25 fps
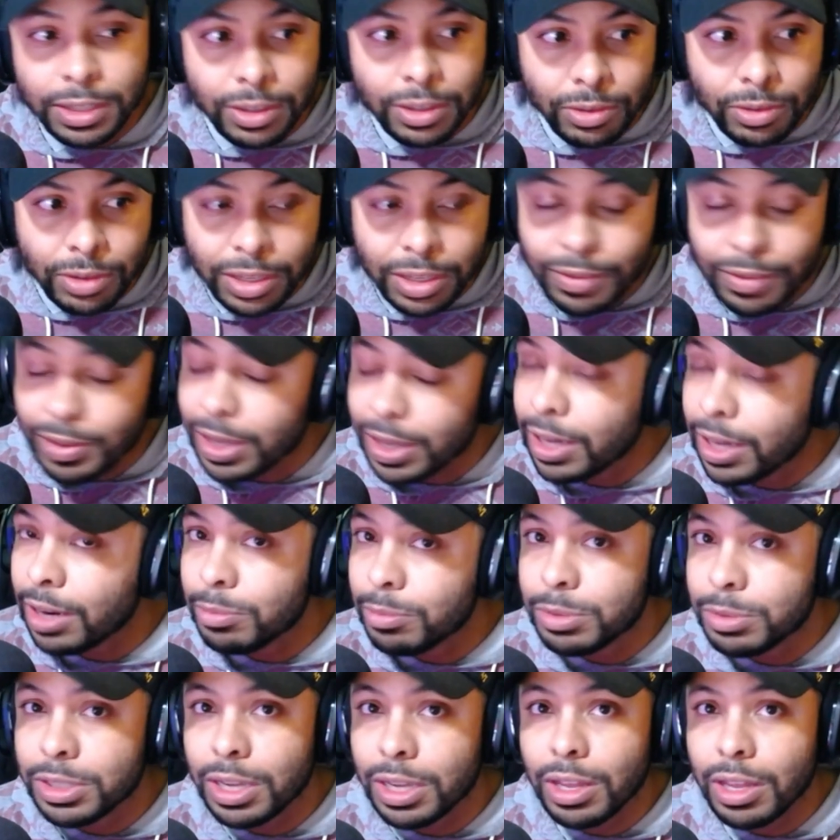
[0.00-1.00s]
They're leaving it
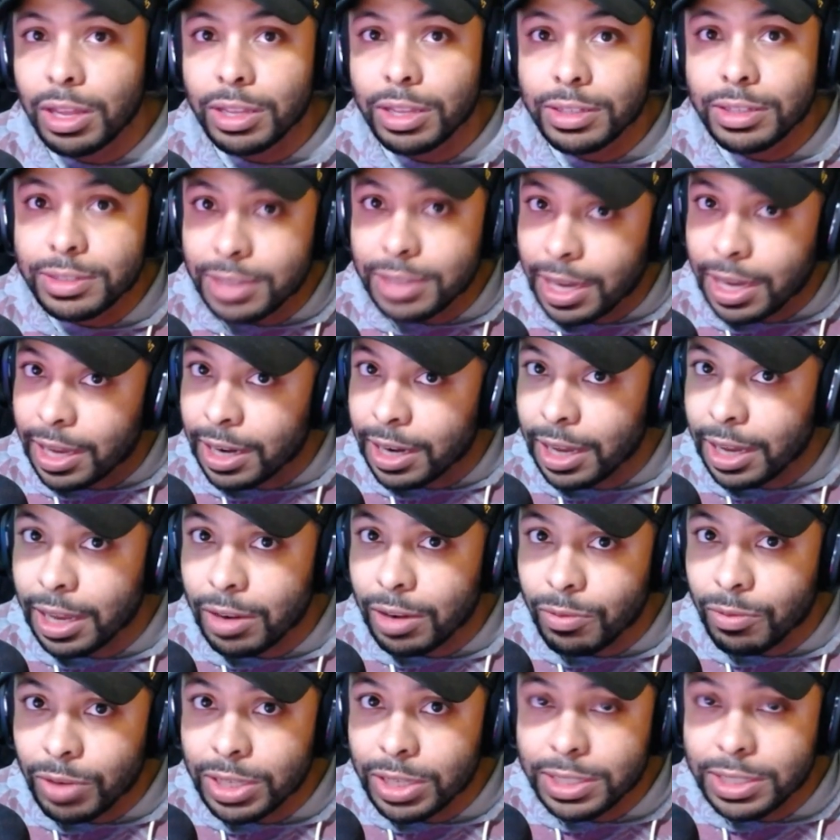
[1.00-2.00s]
up to
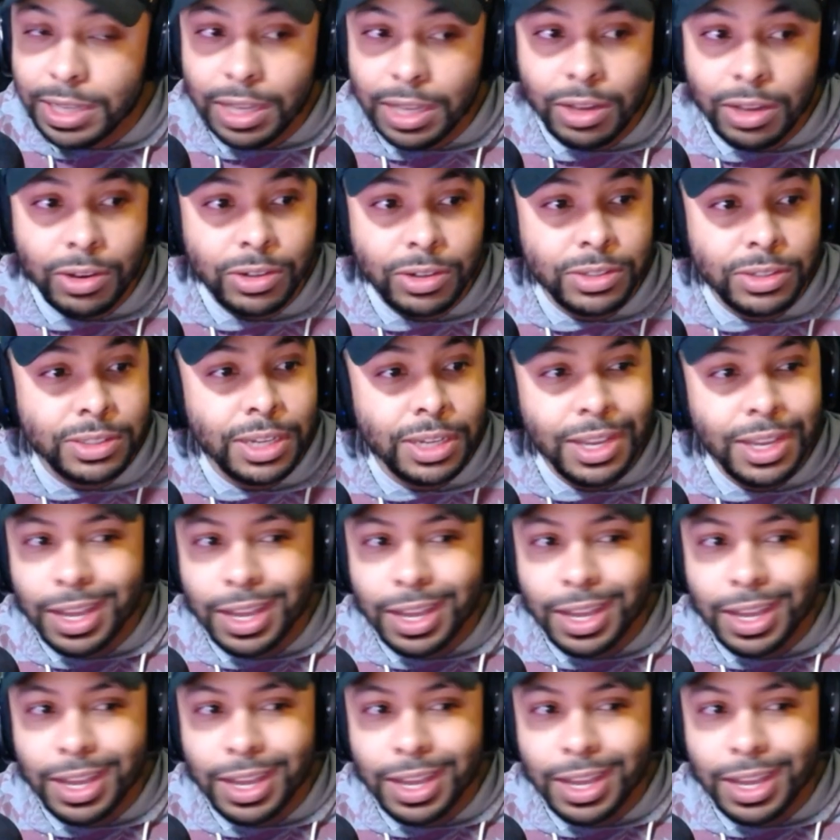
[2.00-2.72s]
secondhand retailers.